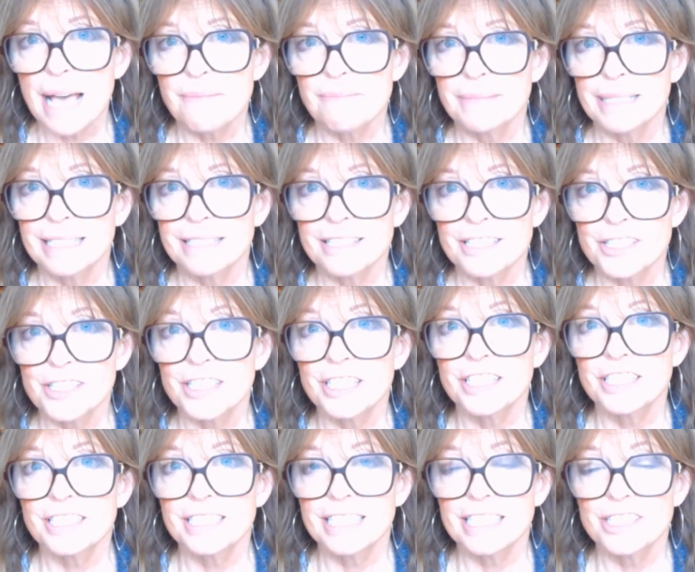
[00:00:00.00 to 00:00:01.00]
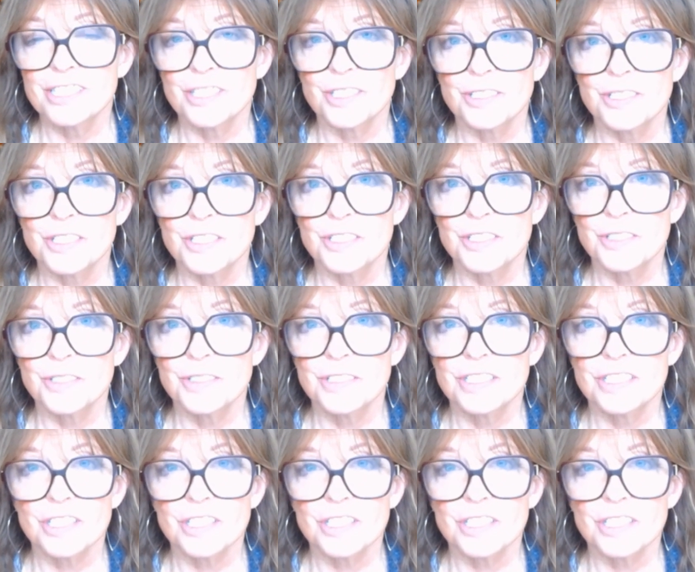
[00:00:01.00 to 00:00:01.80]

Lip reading: meant that she could teach her students